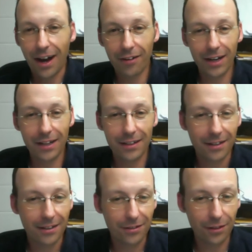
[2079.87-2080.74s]
All
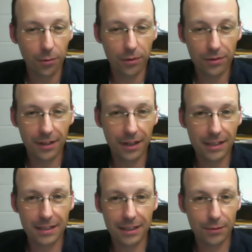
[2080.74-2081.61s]
right. So we'll see
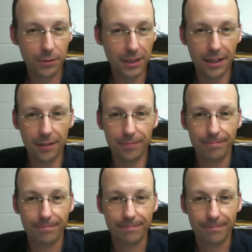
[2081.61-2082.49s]
you guys next week then.
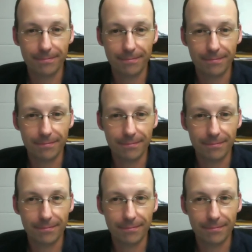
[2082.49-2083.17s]
All right.